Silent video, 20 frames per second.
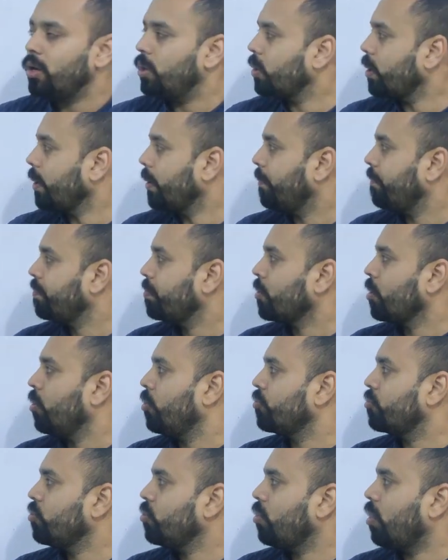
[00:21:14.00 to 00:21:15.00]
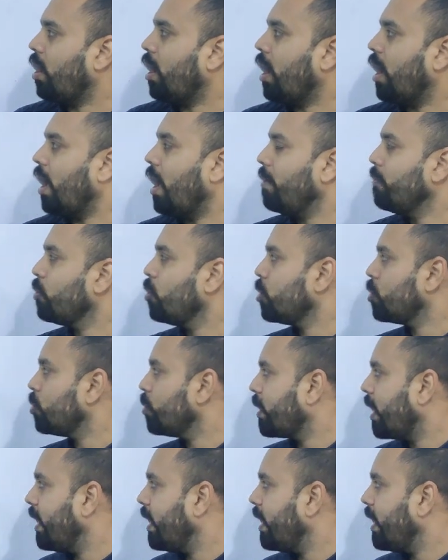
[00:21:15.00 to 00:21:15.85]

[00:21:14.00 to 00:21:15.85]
Okay, so I'm going to